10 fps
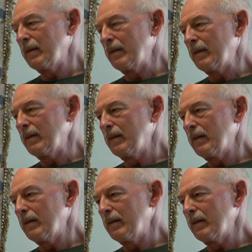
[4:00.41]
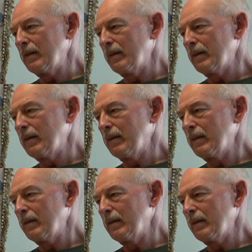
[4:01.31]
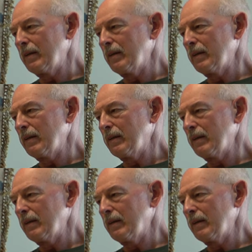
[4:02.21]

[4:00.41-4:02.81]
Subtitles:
[no speech]